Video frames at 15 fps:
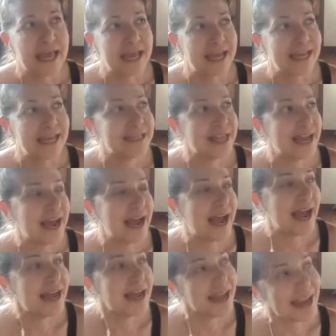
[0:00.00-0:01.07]

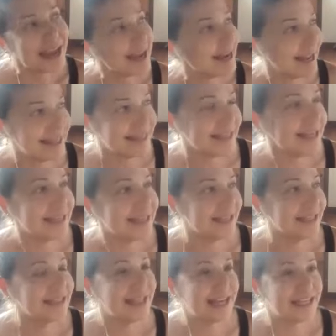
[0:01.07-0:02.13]
I think
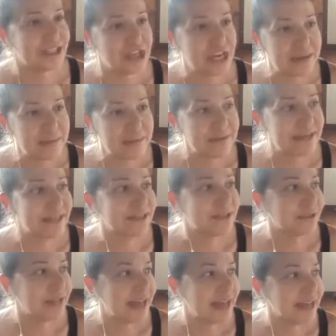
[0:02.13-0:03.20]
that shame piece
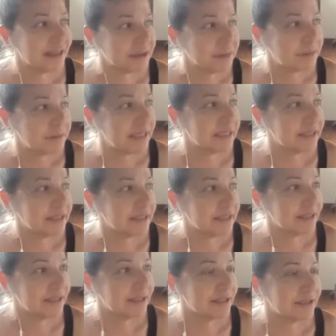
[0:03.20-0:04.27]
or that guilt
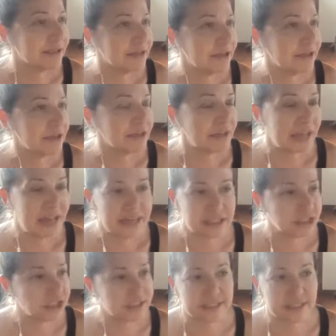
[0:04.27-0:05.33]
piece,
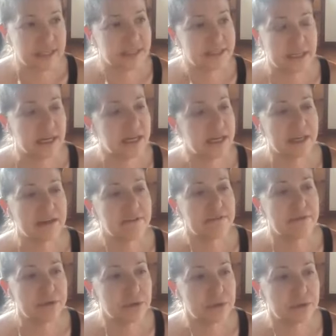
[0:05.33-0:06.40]
it's going to
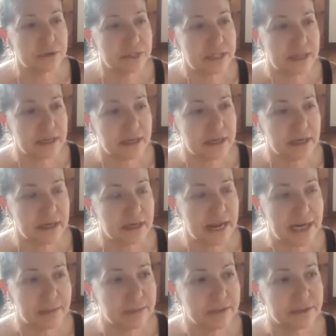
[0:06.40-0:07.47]
confuse the
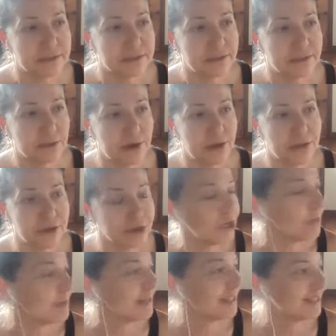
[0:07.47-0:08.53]
animals or other
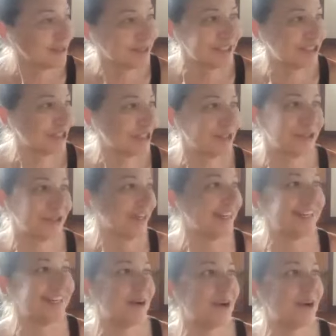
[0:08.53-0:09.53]
humans or children, you